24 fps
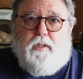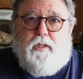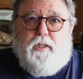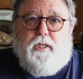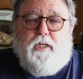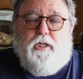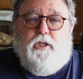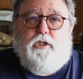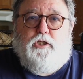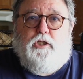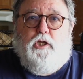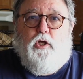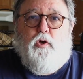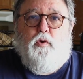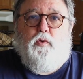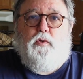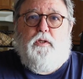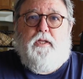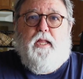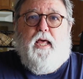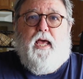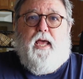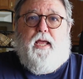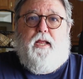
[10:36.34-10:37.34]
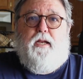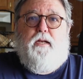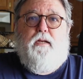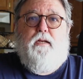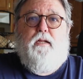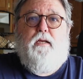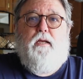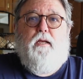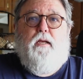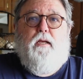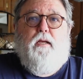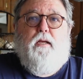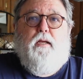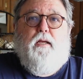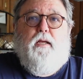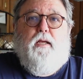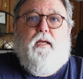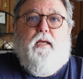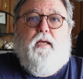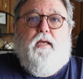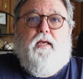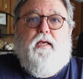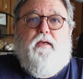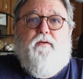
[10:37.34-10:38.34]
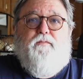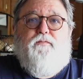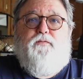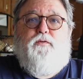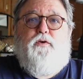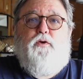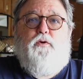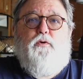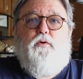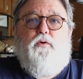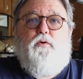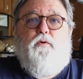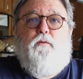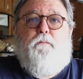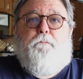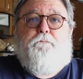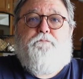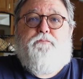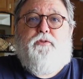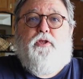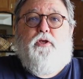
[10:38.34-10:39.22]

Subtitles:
in low light. If you